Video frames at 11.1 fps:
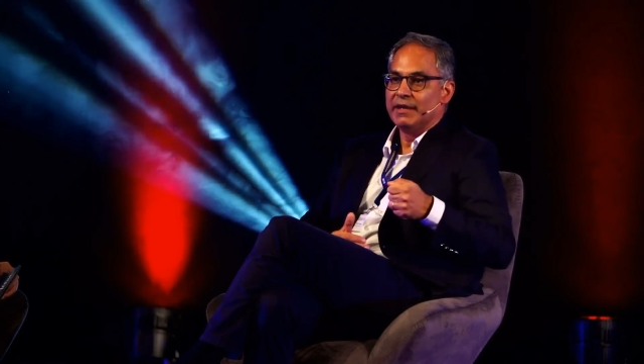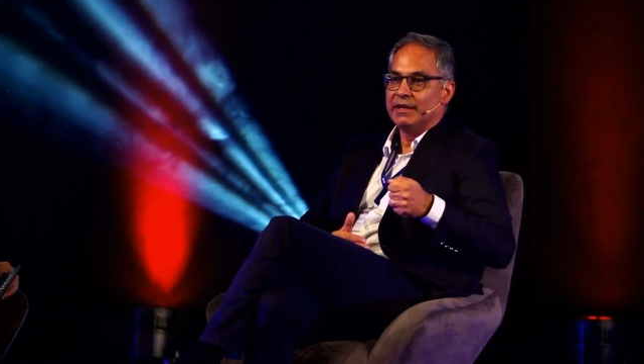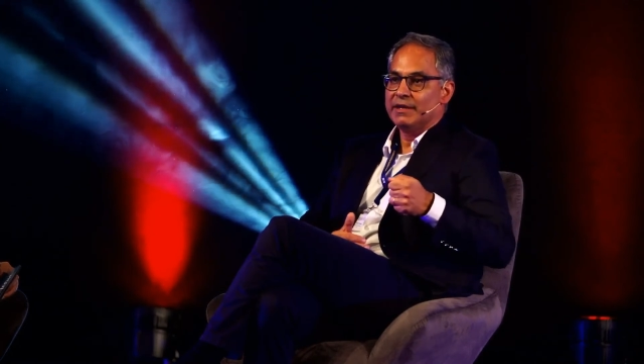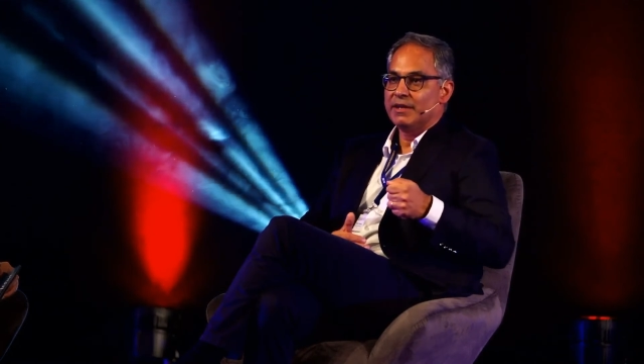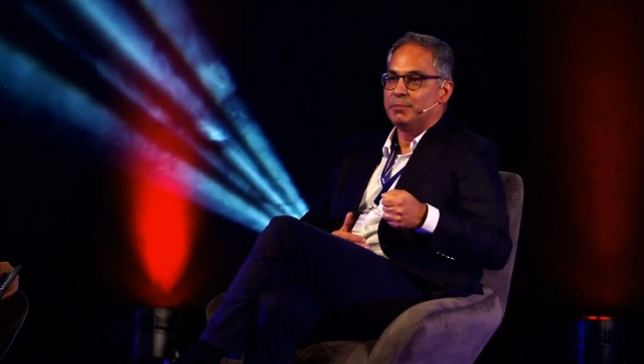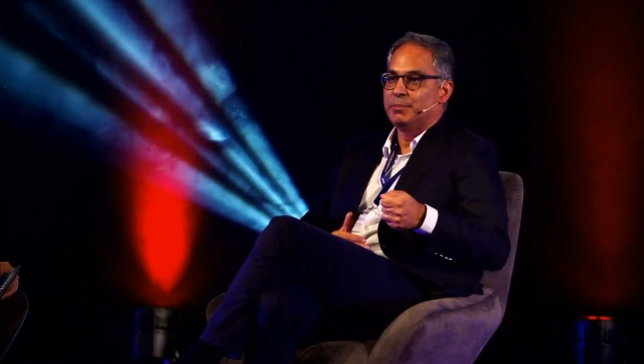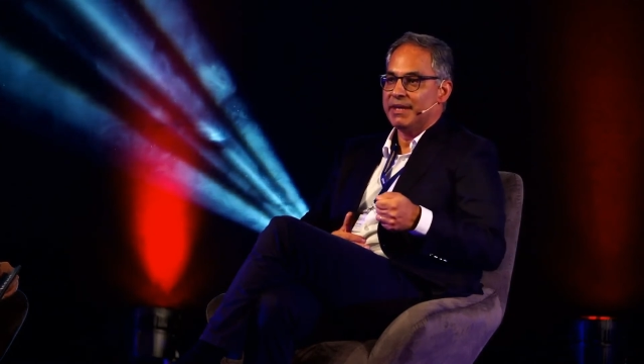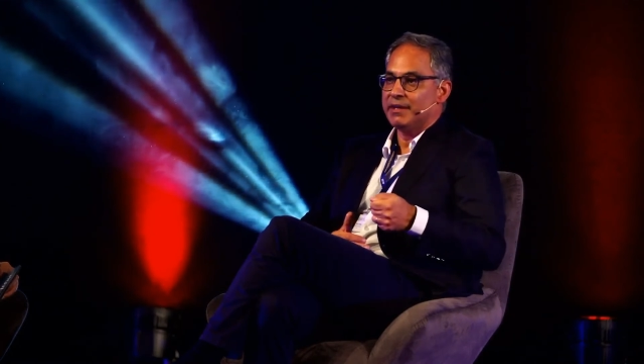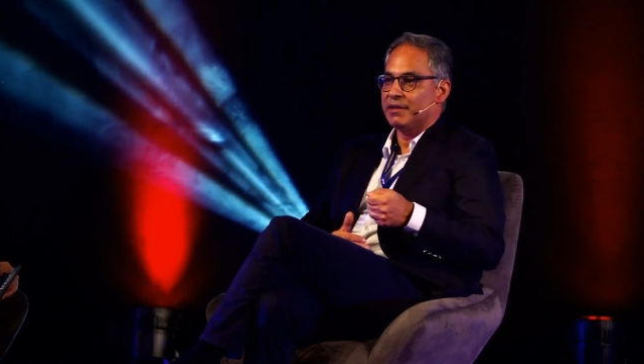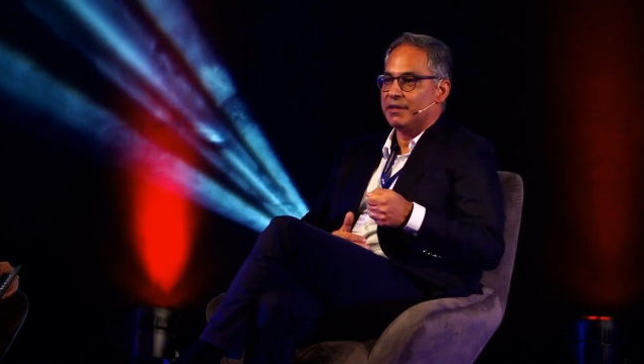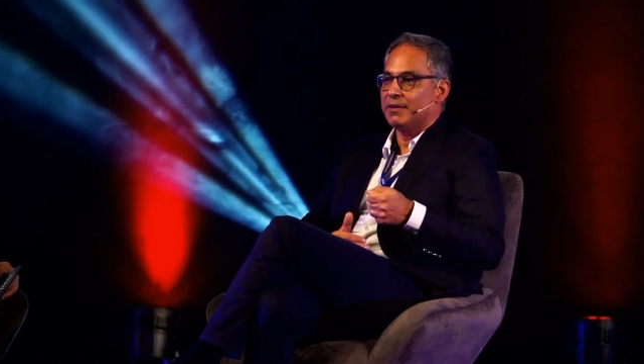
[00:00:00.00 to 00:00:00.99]
the bigger
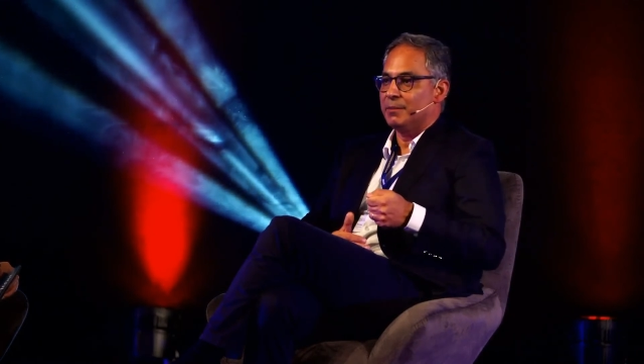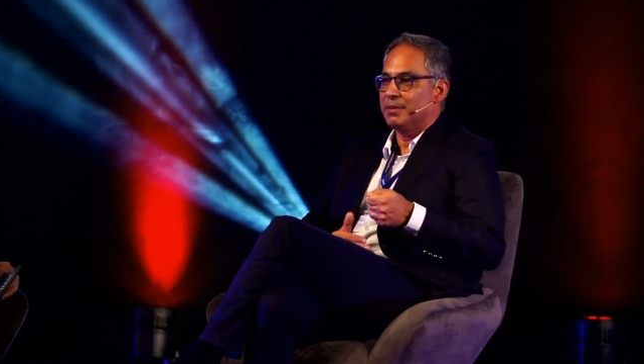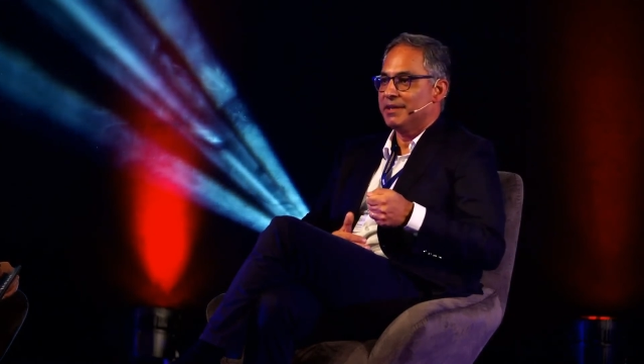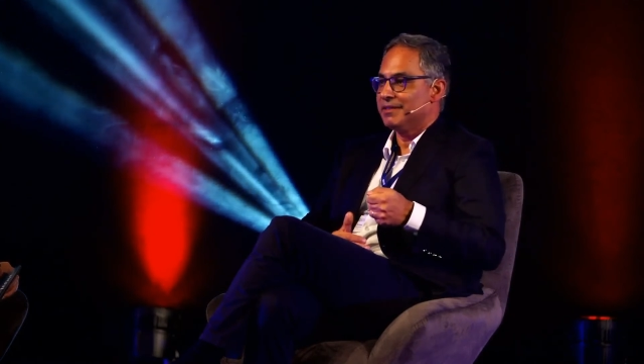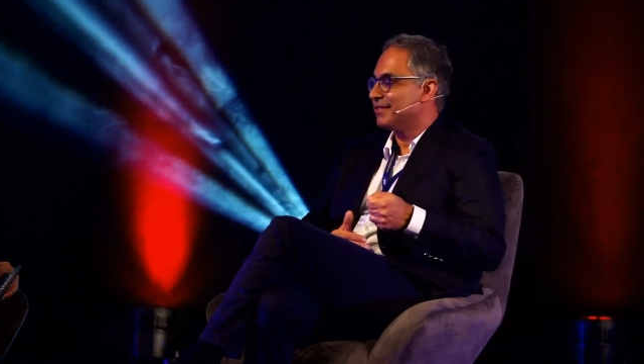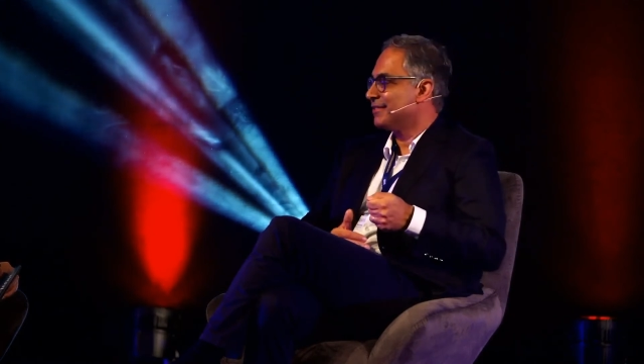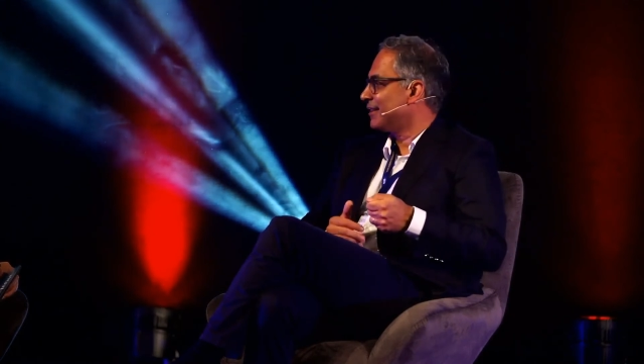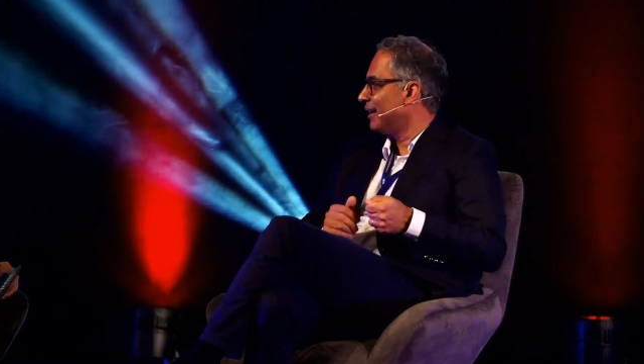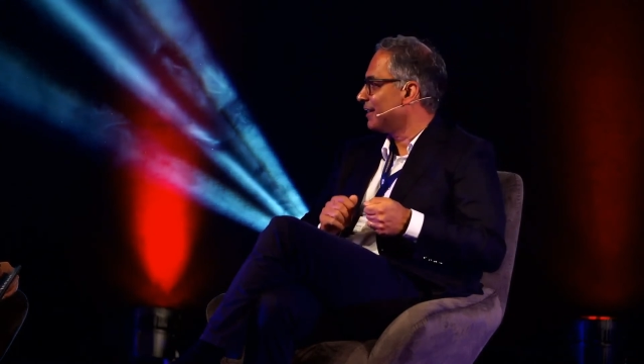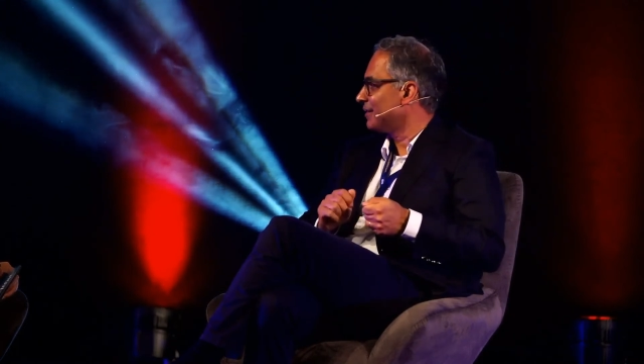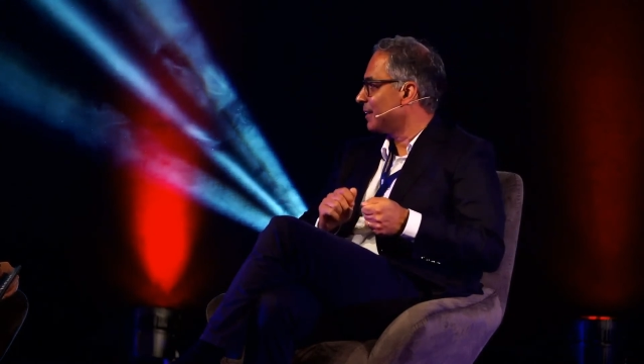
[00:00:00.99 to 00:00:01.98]
the company as a
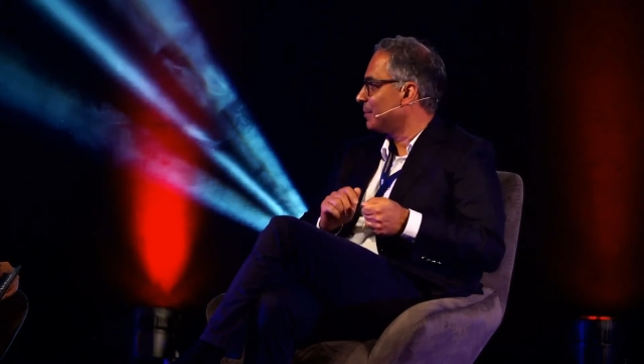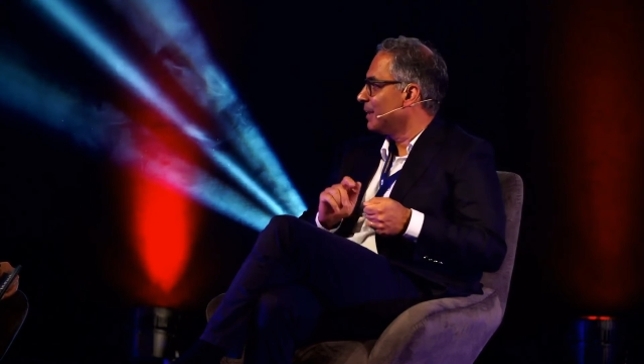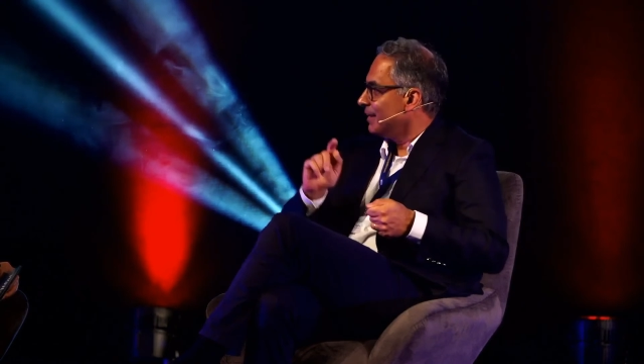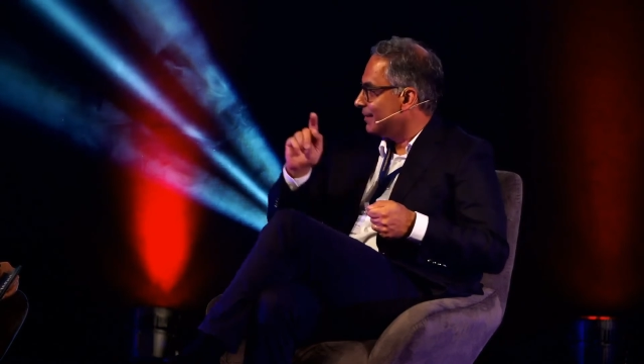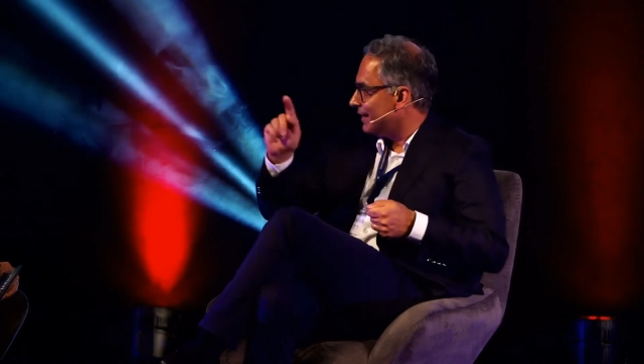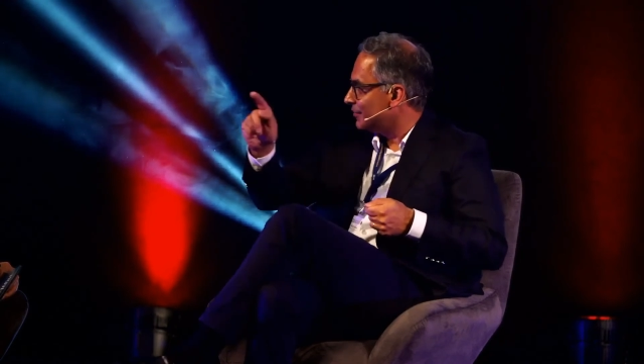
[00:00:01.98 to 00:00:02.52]
startup that you're